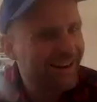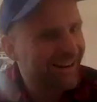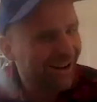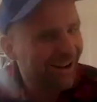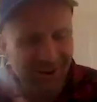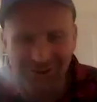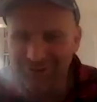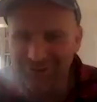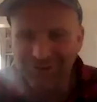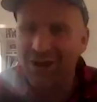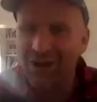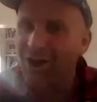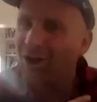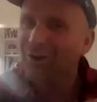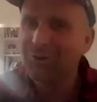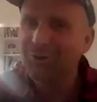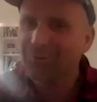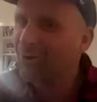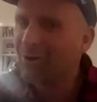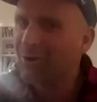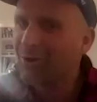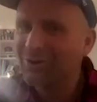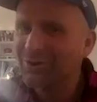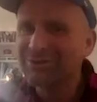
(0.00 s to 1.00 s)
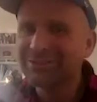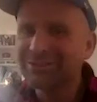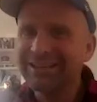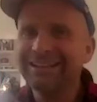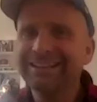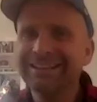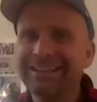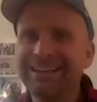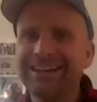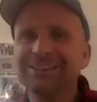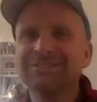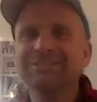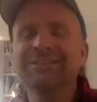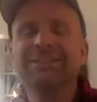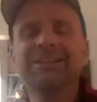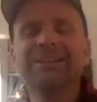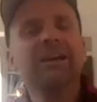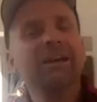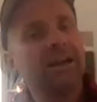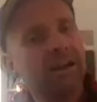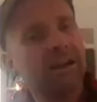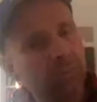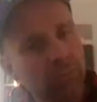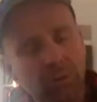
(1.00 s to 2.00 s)
I'll grow those 10,000,
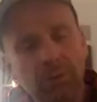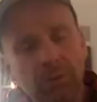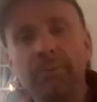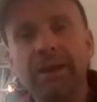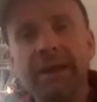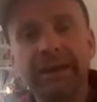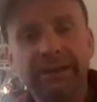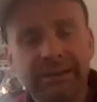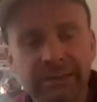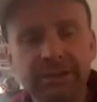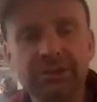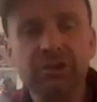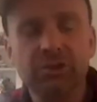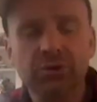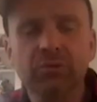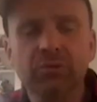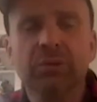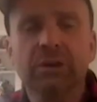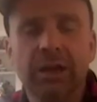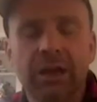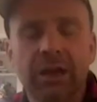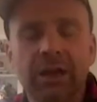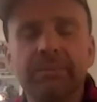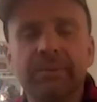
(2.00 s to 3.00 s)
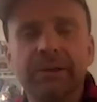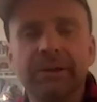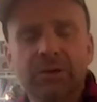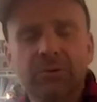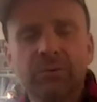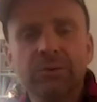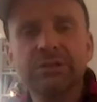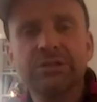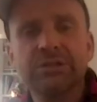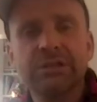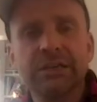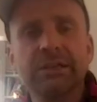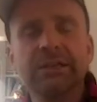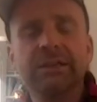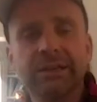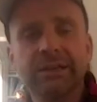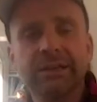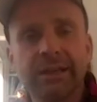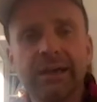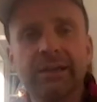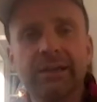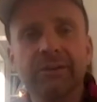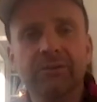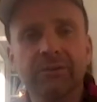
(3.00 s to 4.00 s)
and we'll make this new climate cuisine
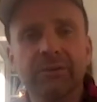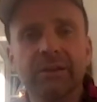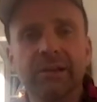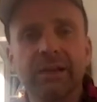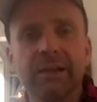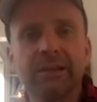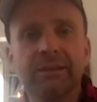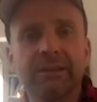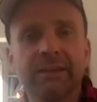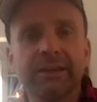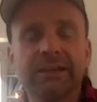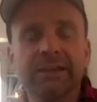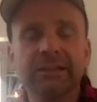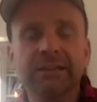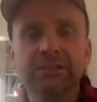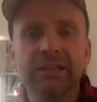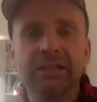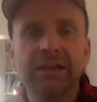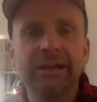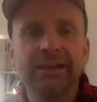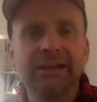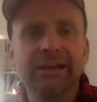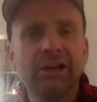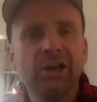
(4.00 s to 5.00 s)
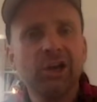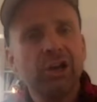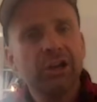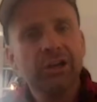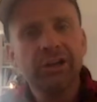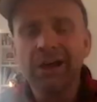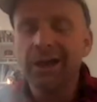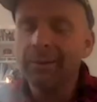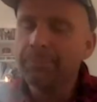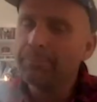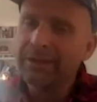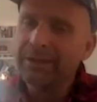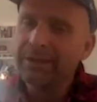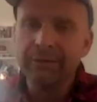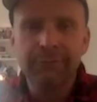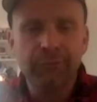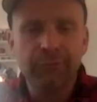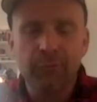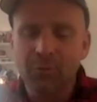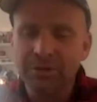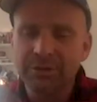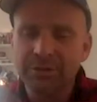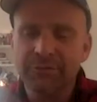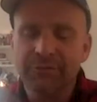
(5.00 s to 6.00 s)
together that I think is like not being
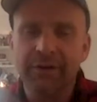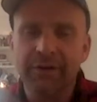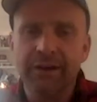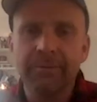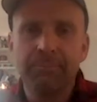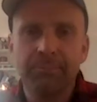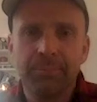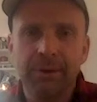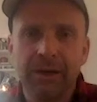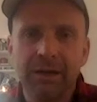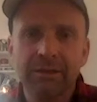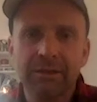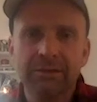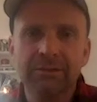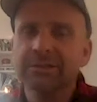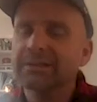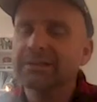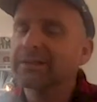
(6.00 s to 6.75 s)
force-fed bugs.